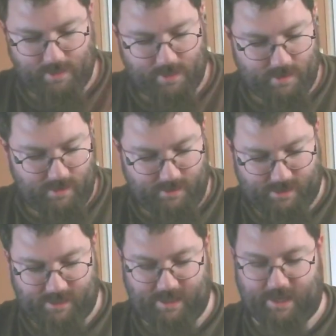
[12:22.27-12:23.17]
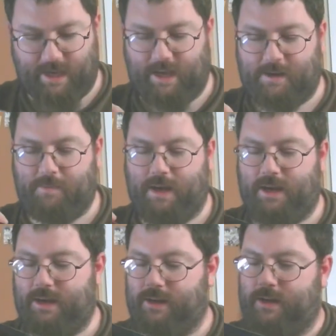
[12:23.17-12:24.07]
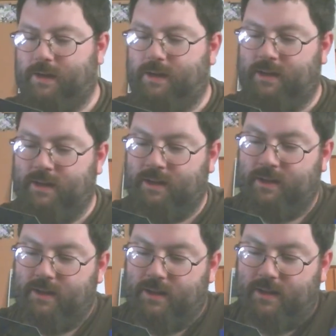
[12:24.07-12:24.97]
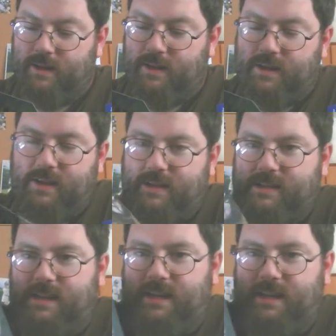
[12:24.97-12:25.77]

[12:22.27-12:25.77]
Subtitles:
Let's see, the Hangman. Yeah, that's not as